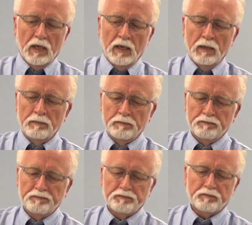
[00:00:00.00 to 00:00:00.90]

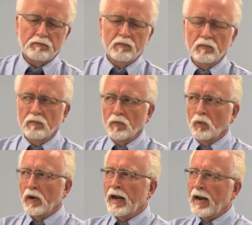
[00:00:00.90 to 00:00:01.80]
Um,
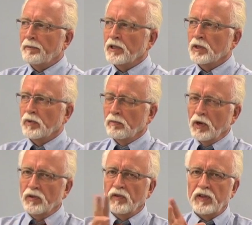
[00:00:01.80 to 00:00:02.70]
what happens with
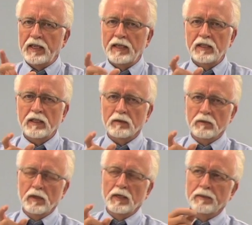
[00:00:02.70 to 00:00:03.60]
both of these
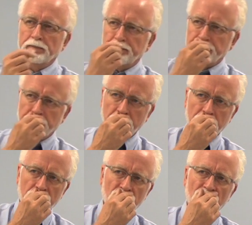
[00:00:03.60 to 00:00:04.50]
um,
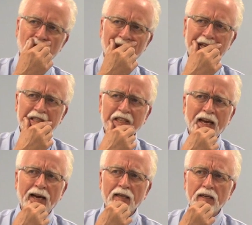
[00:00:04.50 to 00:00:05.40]
is
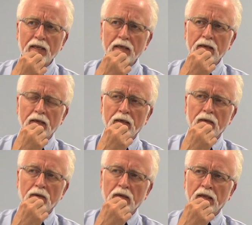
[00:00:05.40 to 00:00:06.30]
that
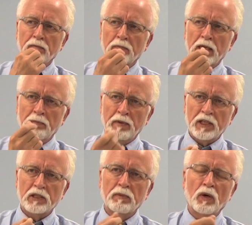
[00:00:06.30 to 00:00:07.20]
uh, in, in
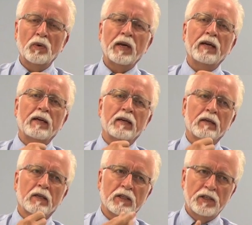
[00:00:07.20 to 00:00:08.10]
mixed mode and
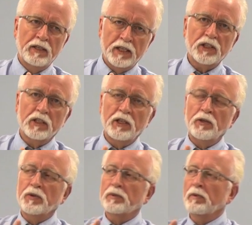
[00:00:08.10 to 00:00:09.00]
in
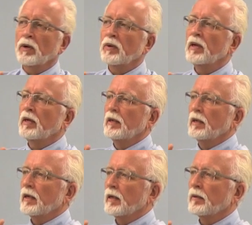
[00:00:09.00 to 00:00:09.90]
discontinuous mode,
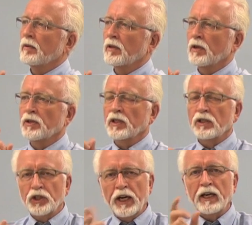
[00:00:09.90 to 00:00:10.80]
uh, there's a
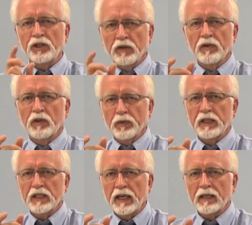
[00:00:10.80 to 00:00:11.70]
change every
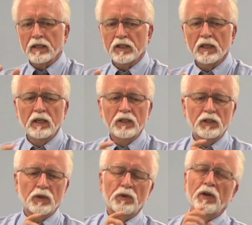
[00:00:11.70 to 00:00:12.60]
three seconds.
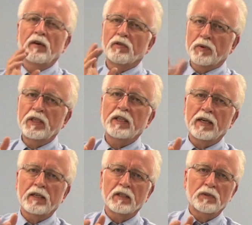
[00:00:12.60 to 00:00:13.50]
So you have three
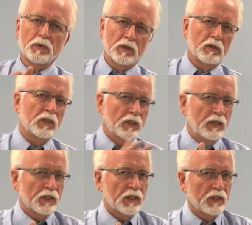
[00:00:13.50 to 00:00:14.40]
seconds with
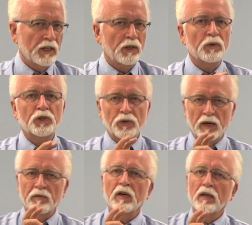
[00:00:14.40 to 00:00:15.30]
discontinuous. You
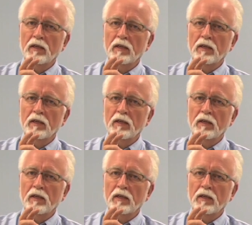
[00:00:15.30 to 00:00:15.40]
have